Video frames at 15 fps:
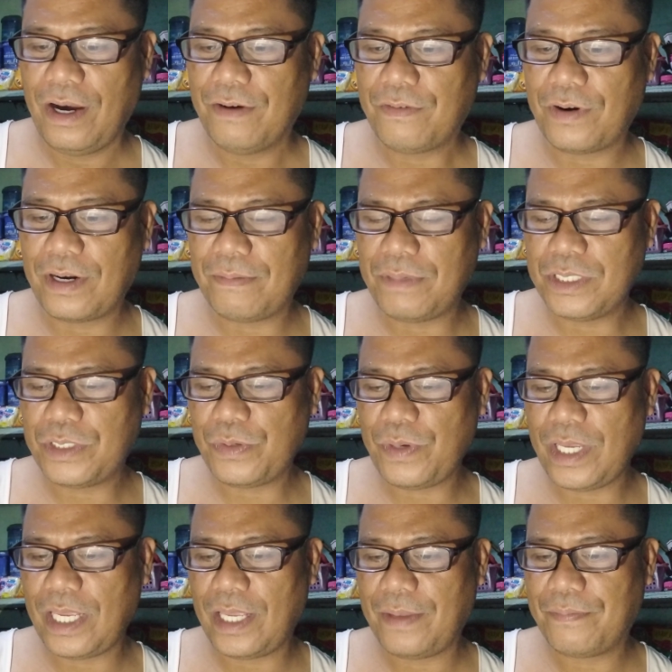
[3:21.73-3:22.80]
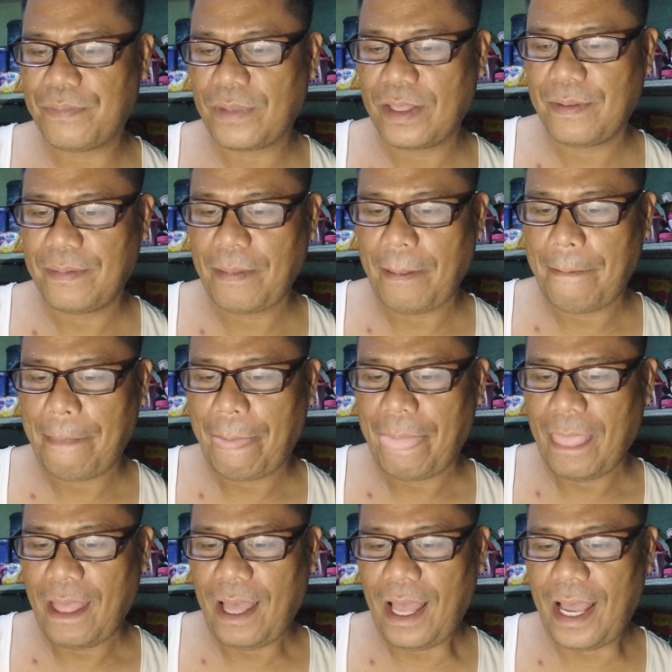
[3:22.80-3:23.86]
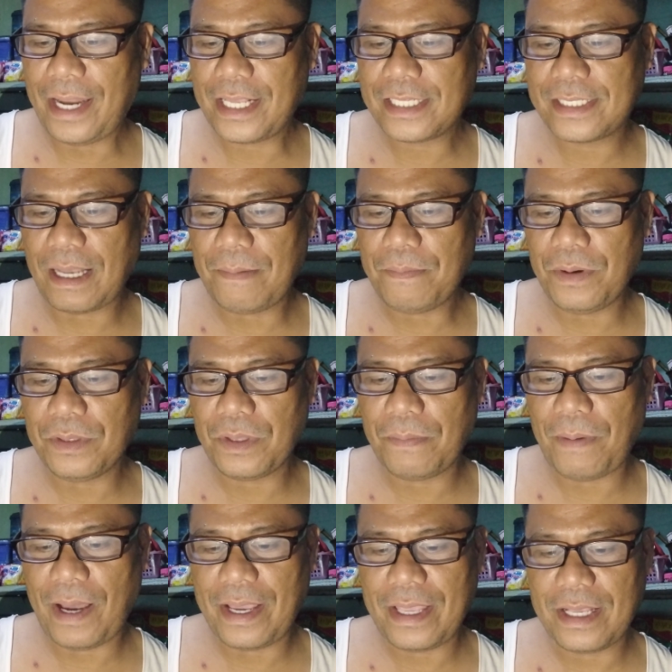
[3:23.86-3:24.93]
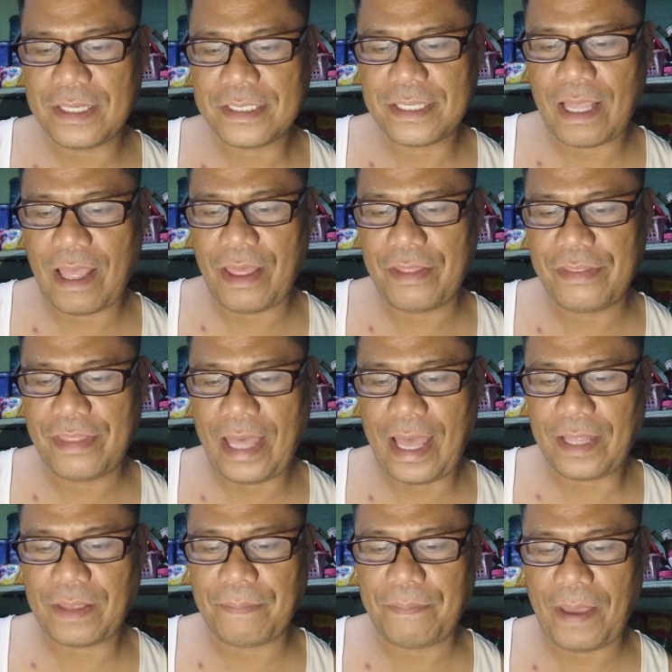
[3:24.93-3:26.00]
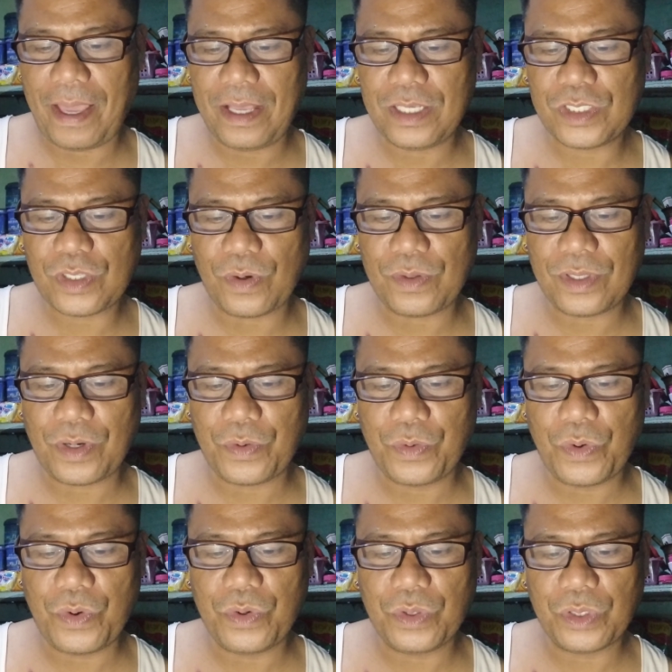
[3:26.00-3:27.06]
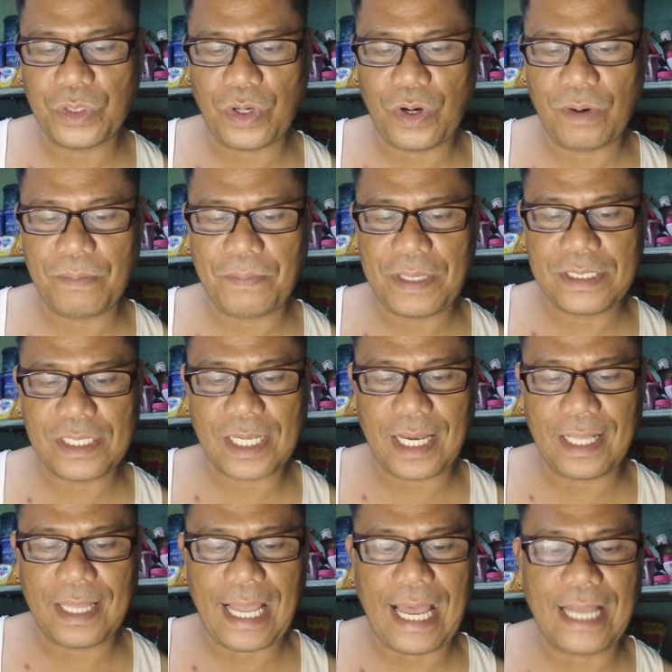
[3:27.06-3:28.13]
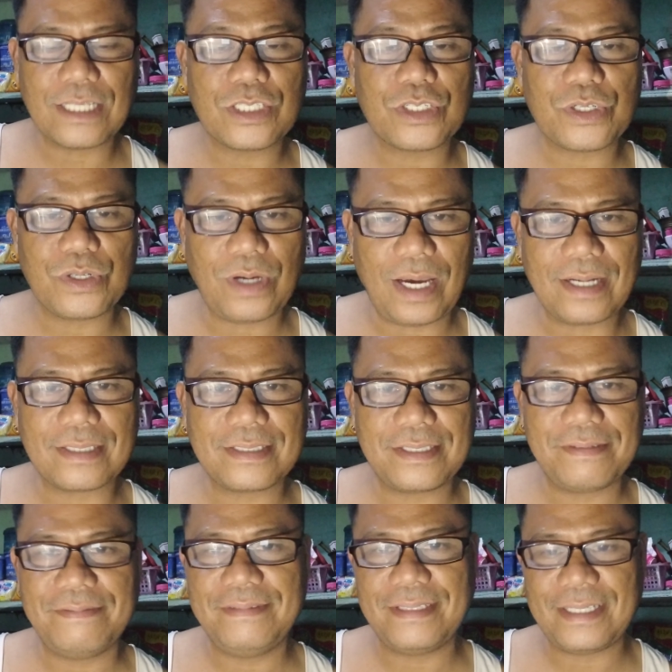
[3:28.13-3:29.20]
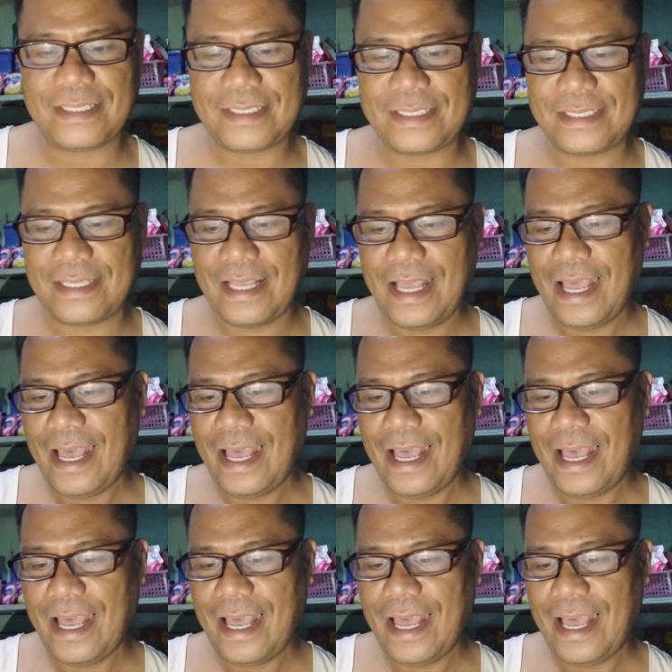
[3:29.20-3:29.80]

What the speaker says: For number 3, an example of bias that based on the rule of physical attractiveness